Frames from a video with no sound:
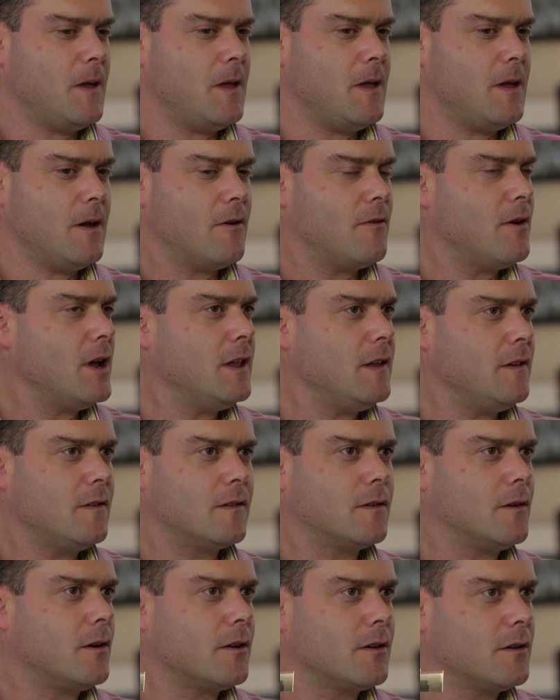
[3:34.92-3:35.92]
he already
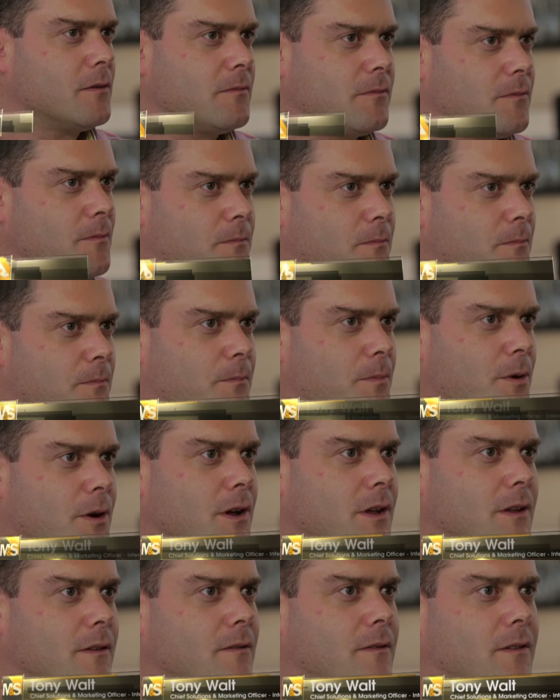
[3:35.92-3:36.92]
started
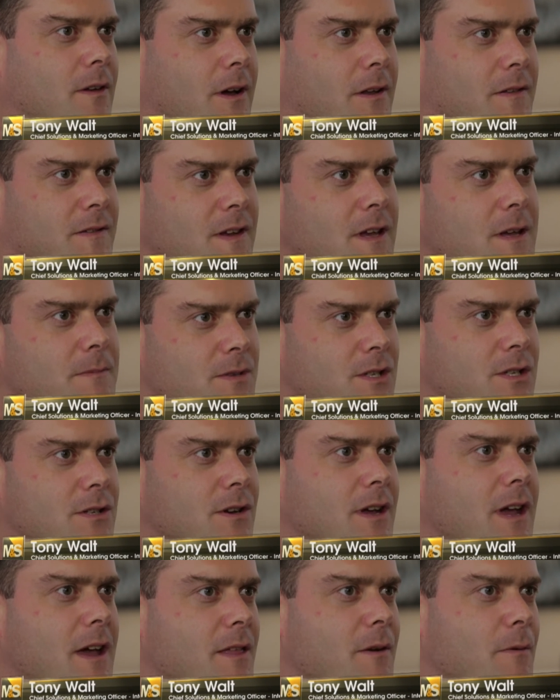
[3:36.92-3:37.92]
putting uh, teams
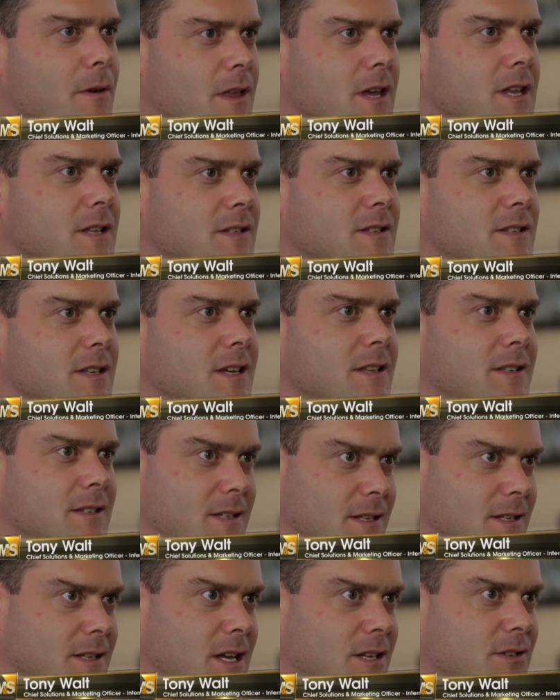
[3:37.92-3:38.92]
together within
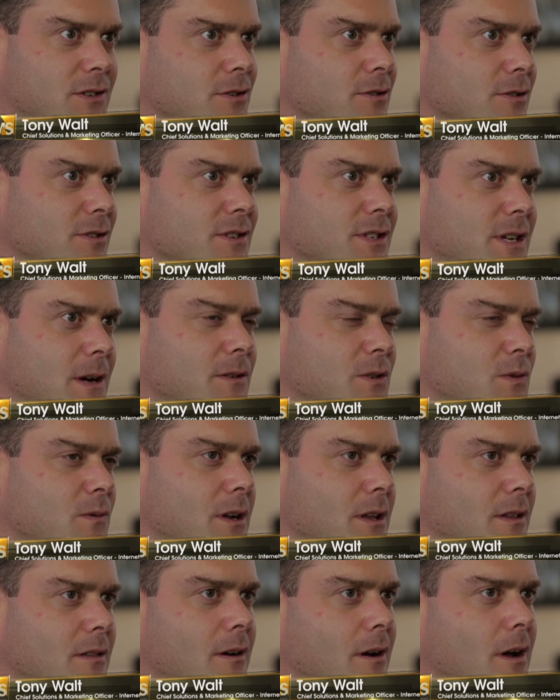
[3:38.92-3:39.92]
Internet Solutions. I was
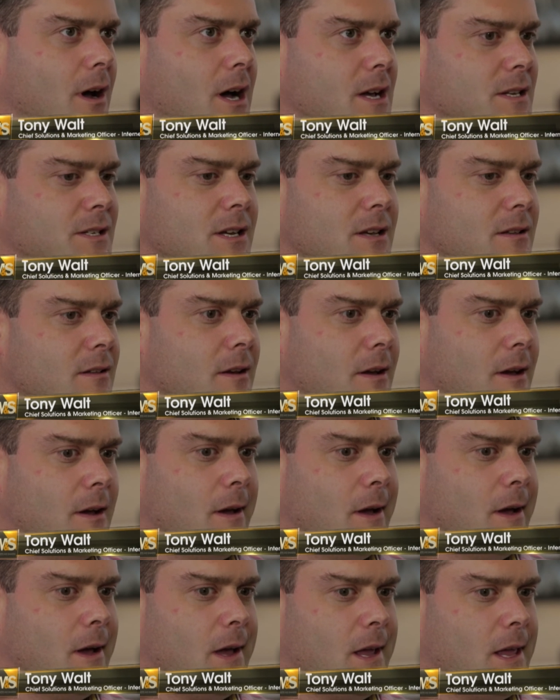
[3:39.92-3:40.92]
one of the guys, and
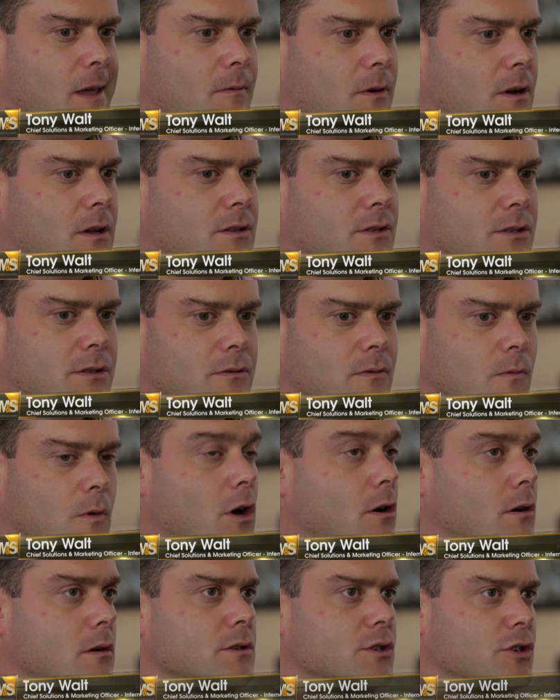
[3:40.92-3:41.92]
he wanted to
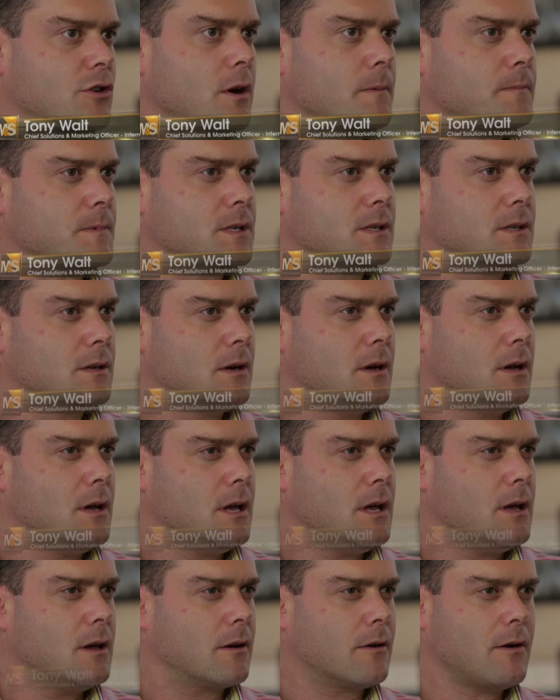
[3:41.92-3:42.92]
work on scripts,
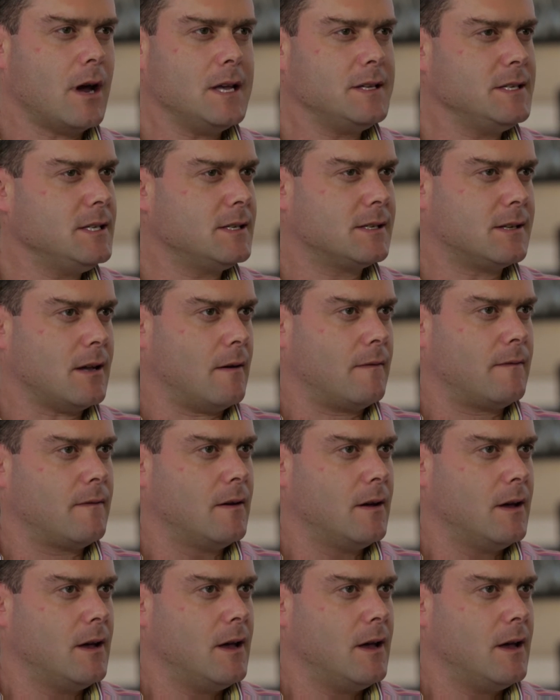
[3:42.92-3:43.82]
crazy stuff.